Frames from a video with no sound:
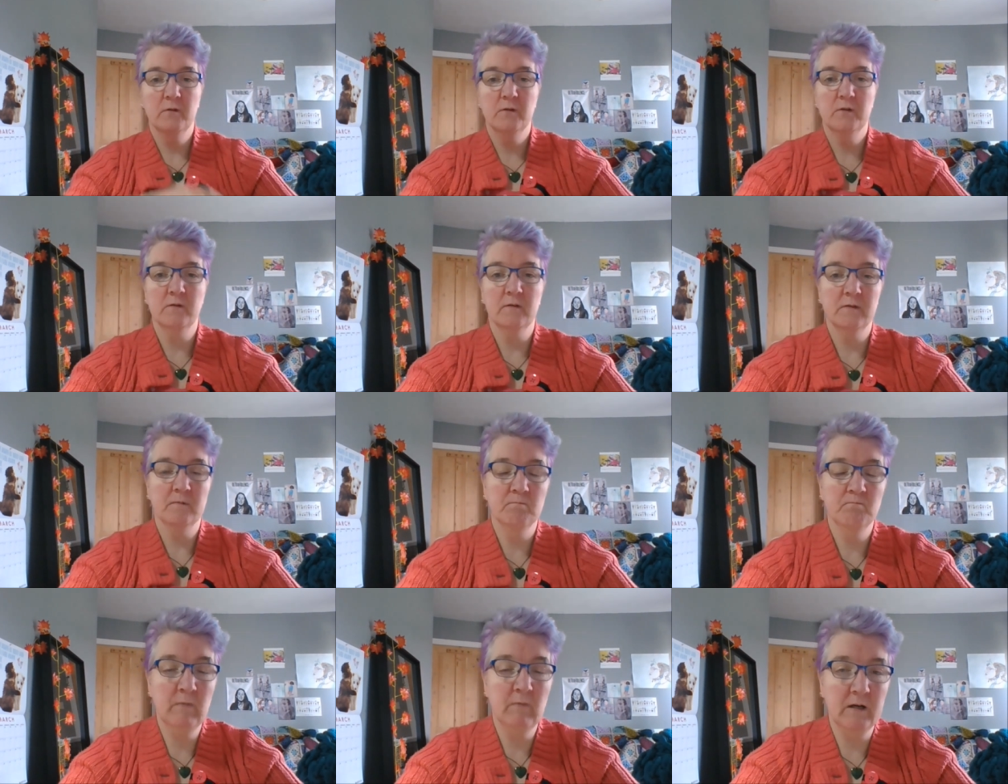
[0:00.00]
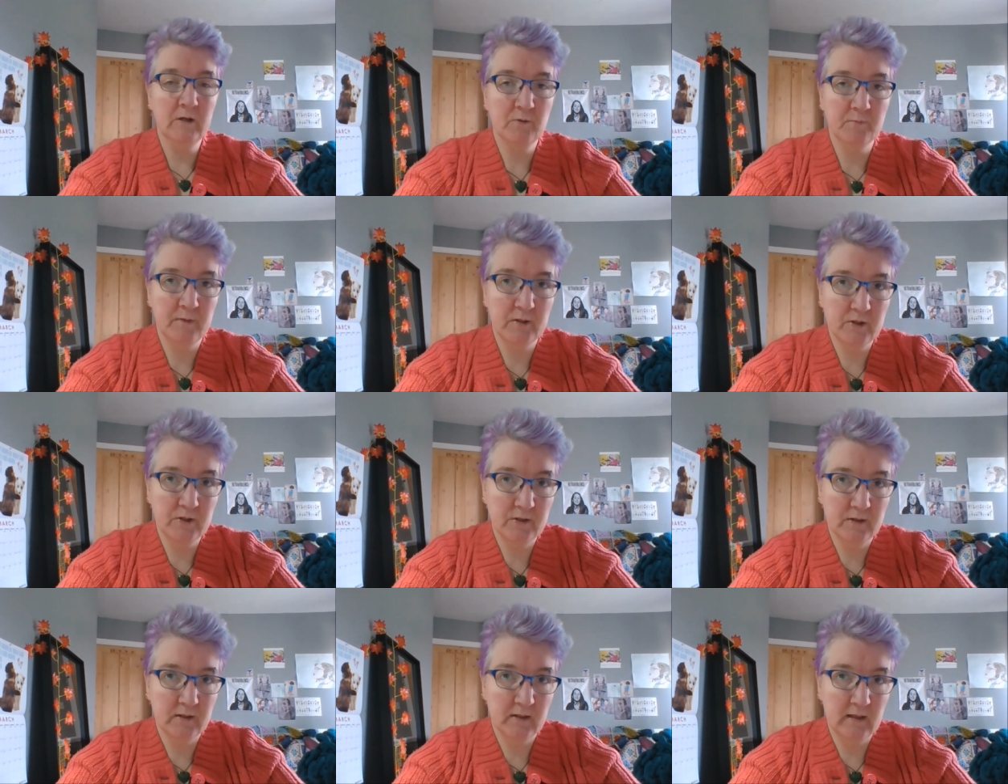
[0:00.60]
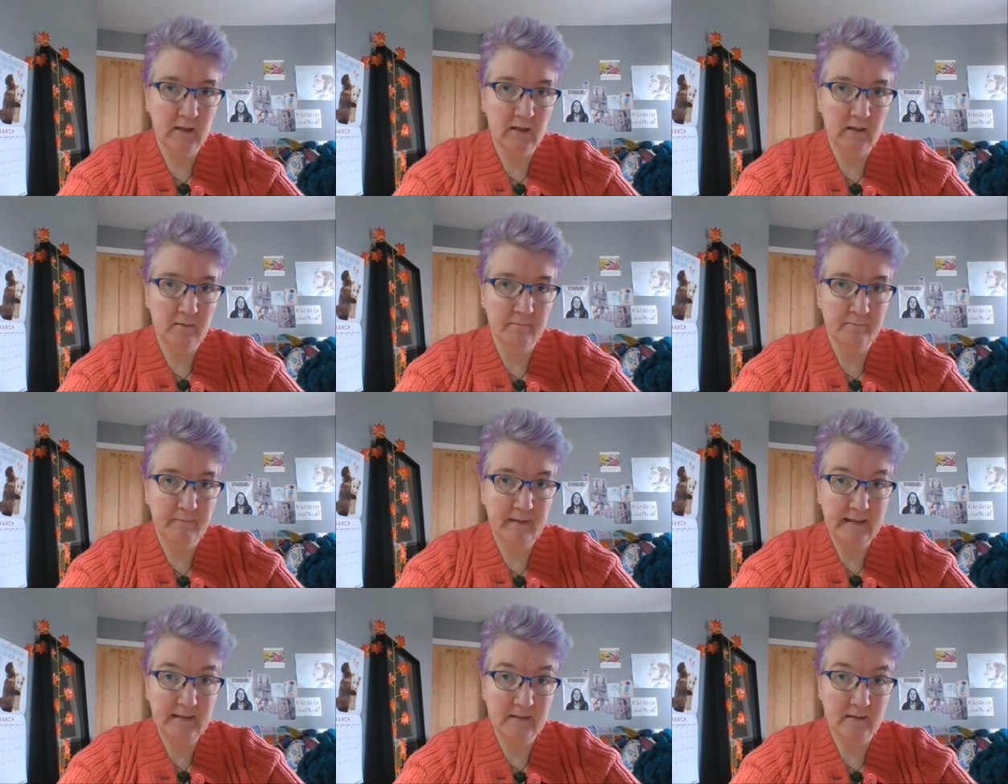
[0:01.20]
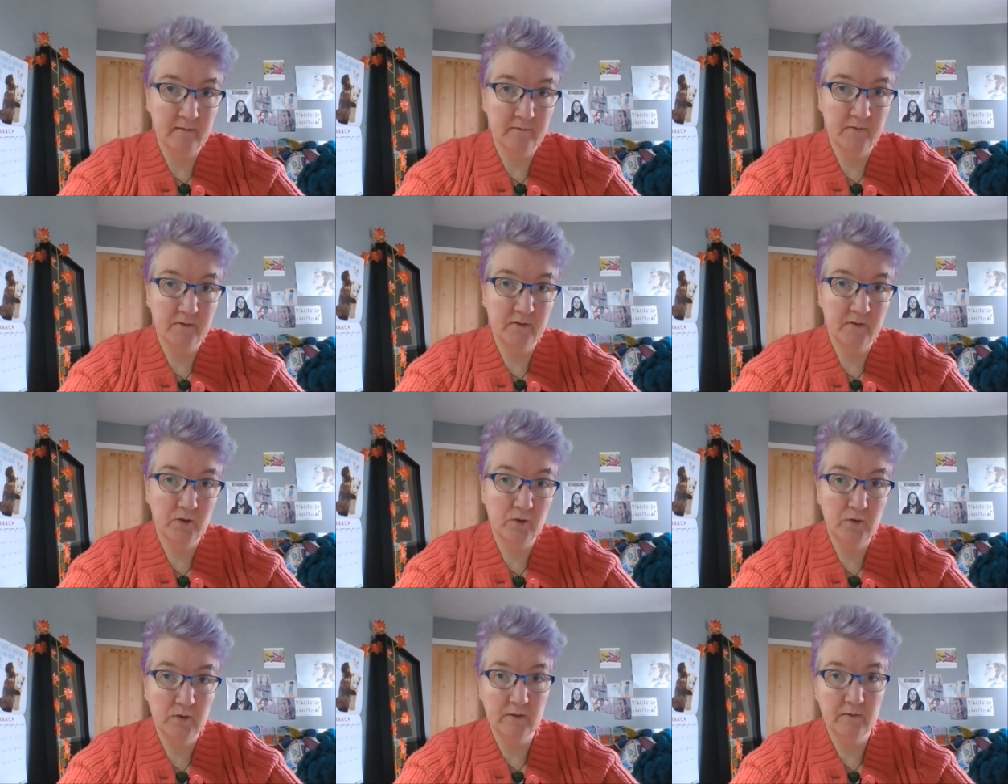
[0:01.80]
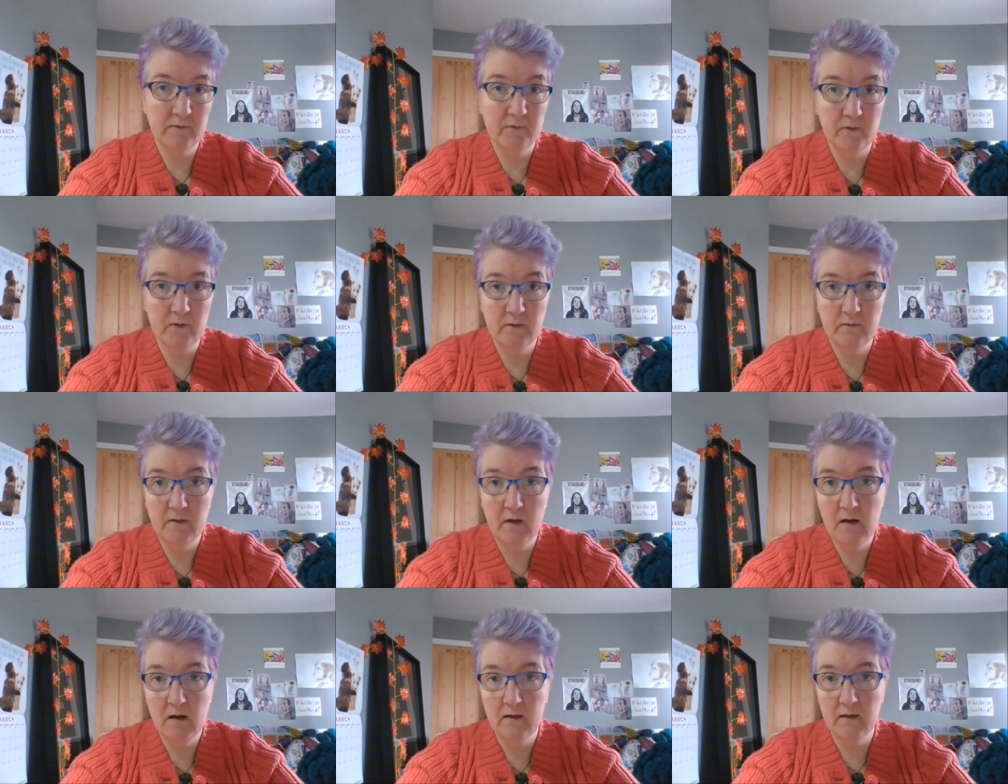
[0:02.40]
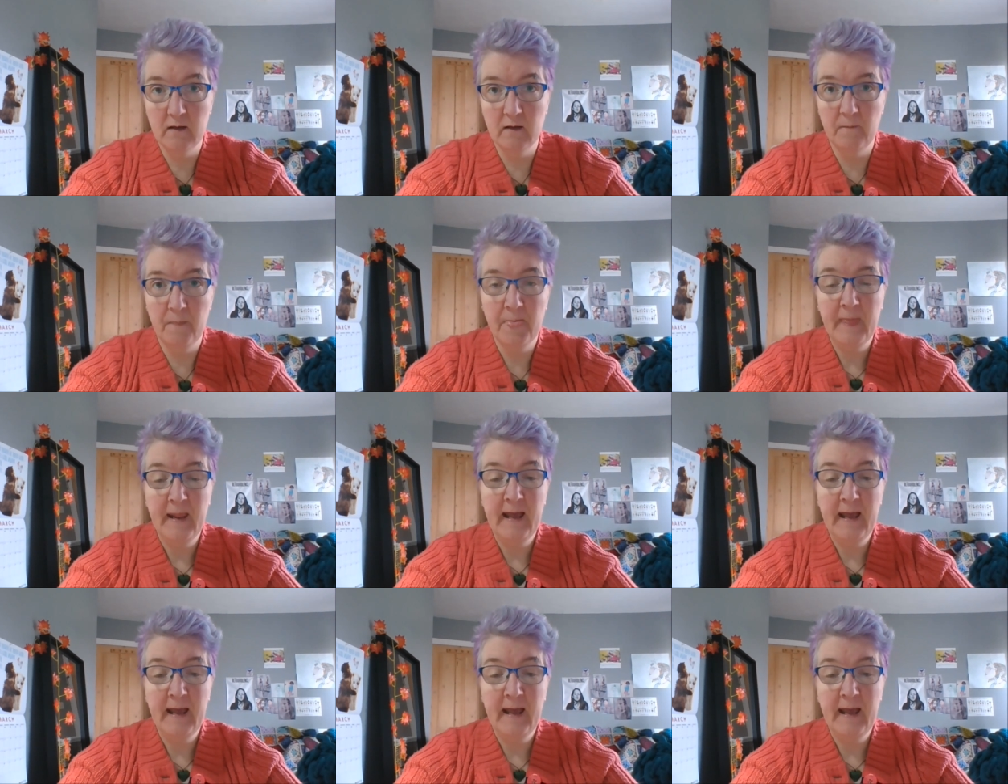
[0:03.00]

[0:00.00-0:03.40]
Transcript: so it's much much uh, better suited for art yarn